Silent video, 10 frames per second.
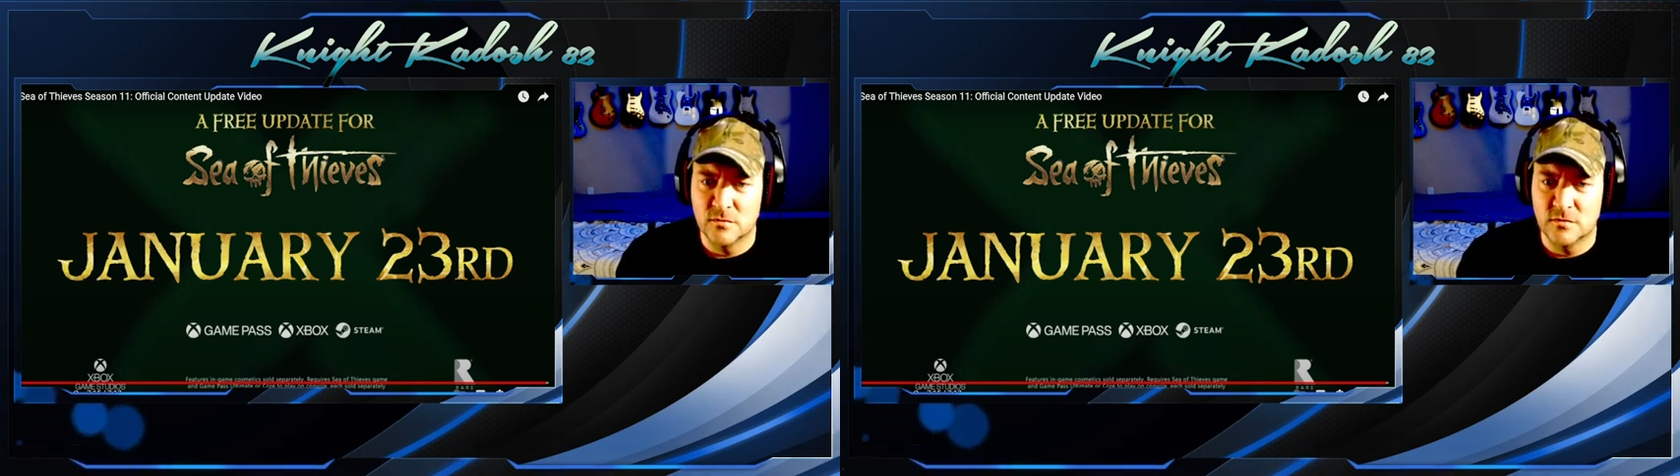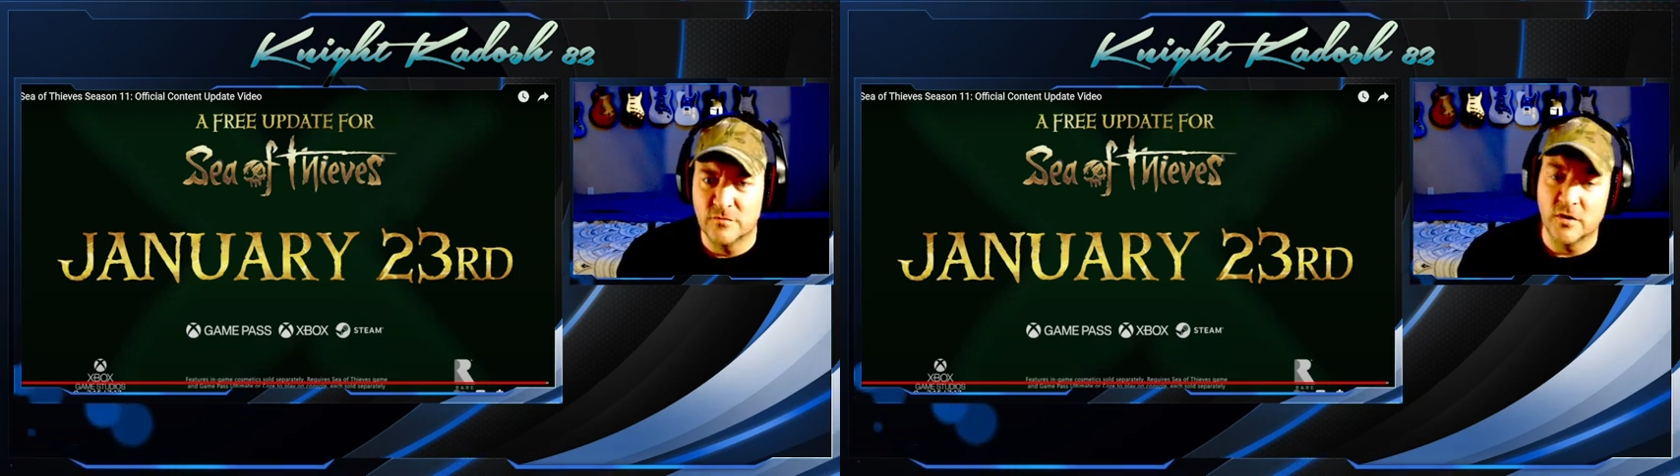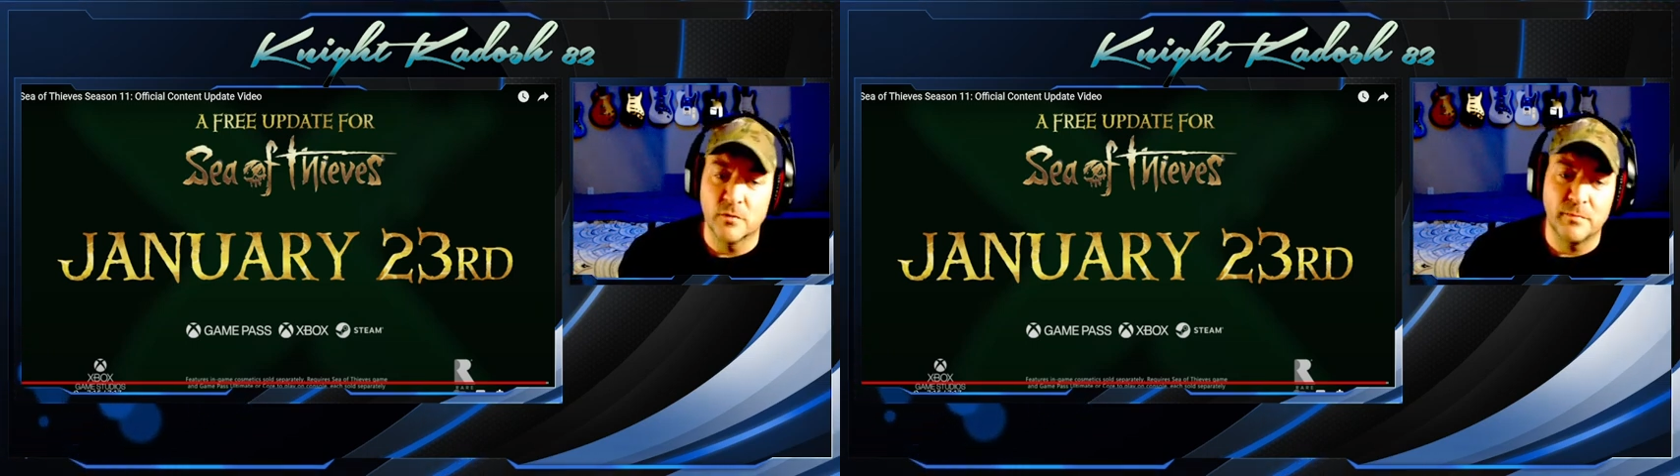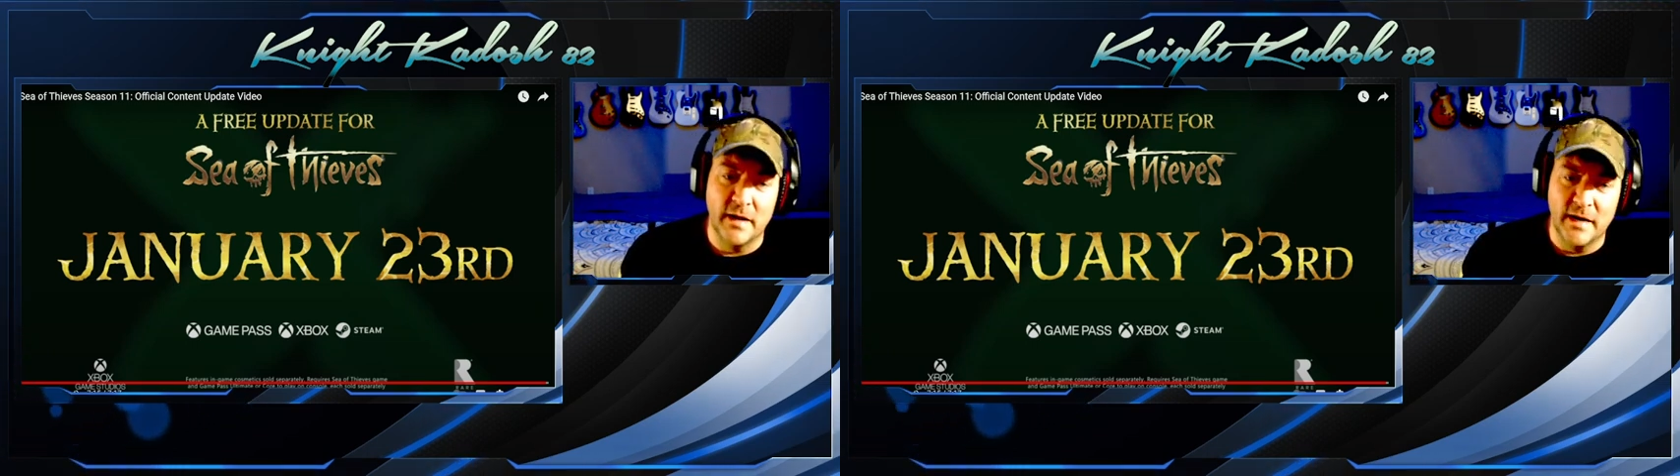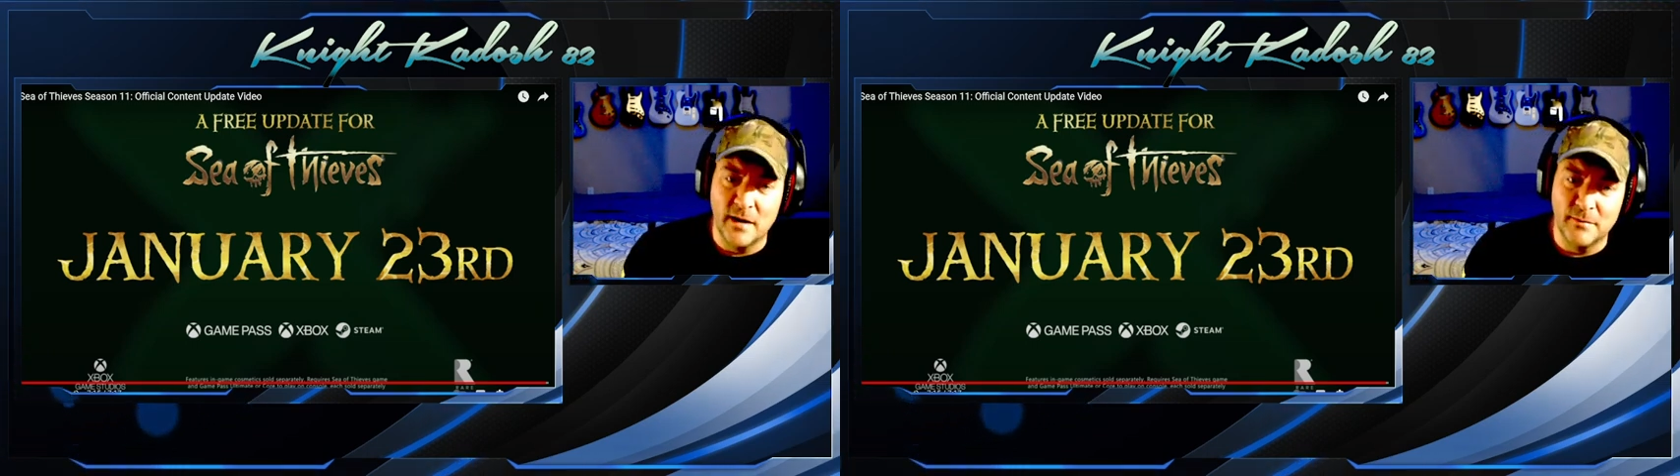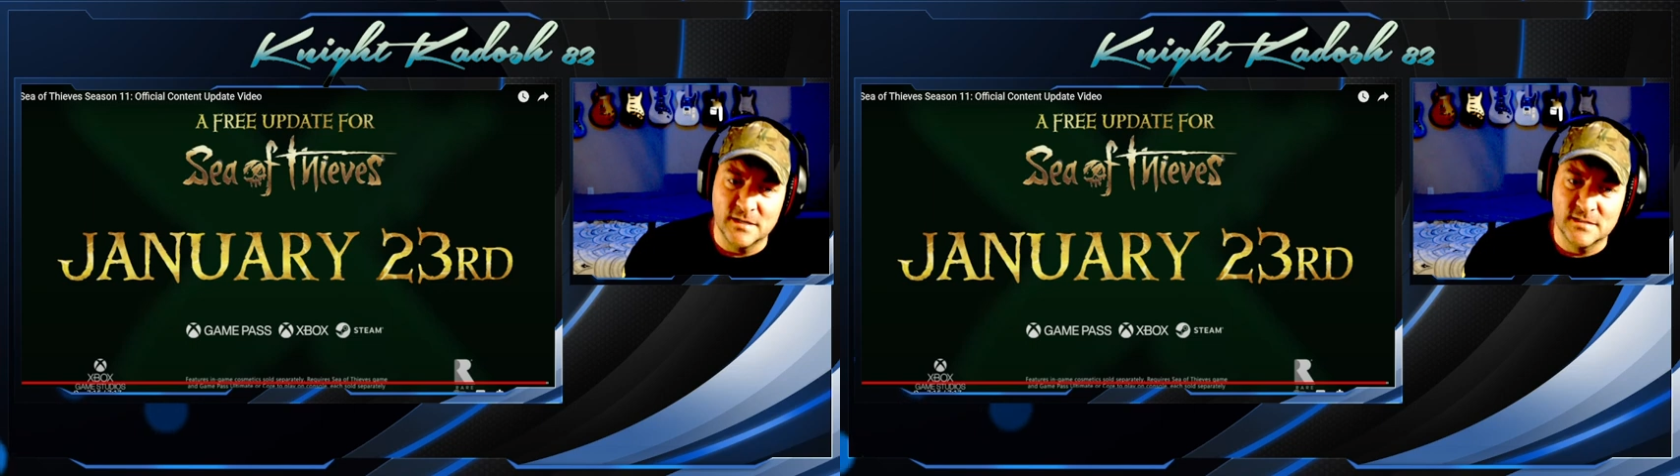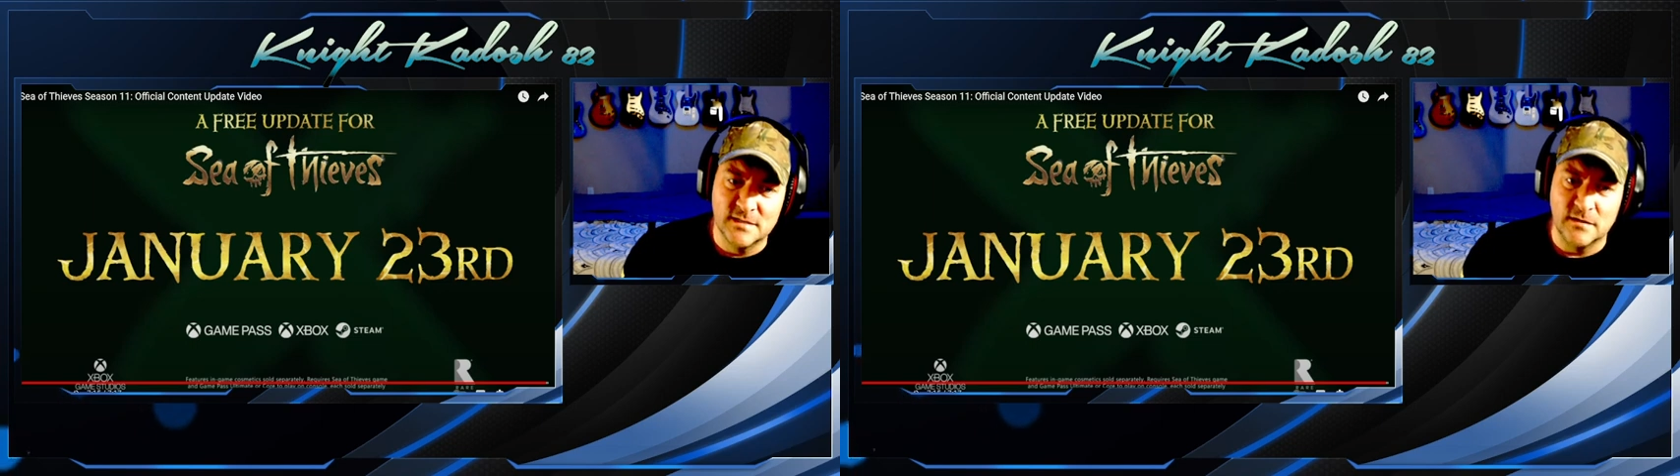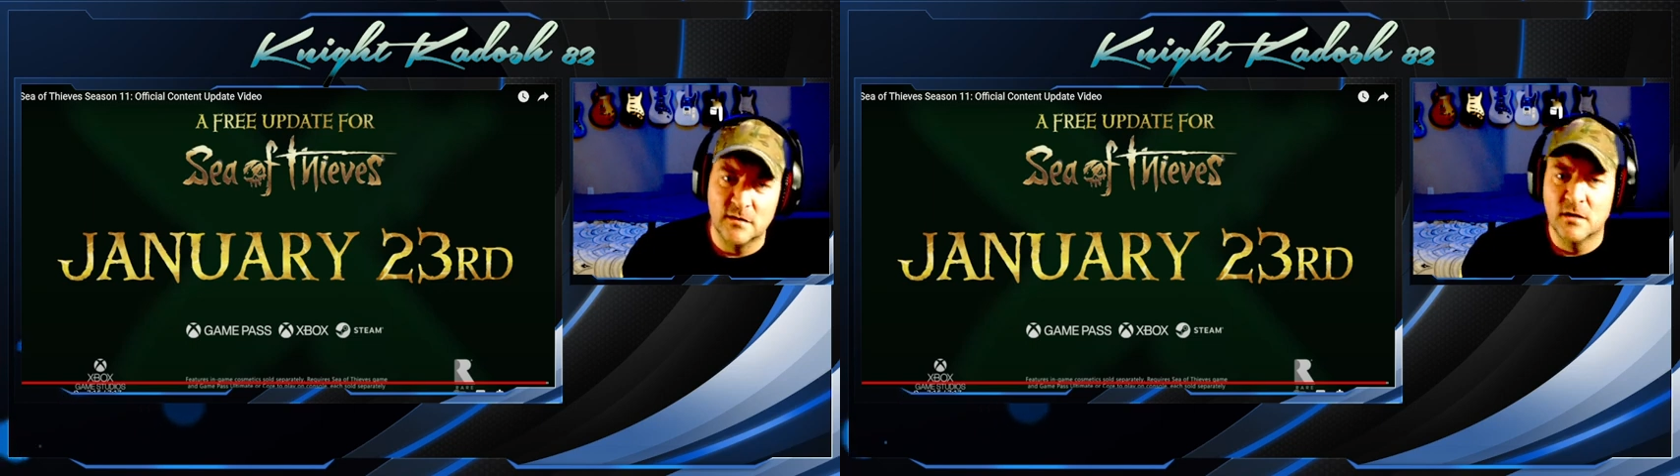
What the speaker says: develop bad habits and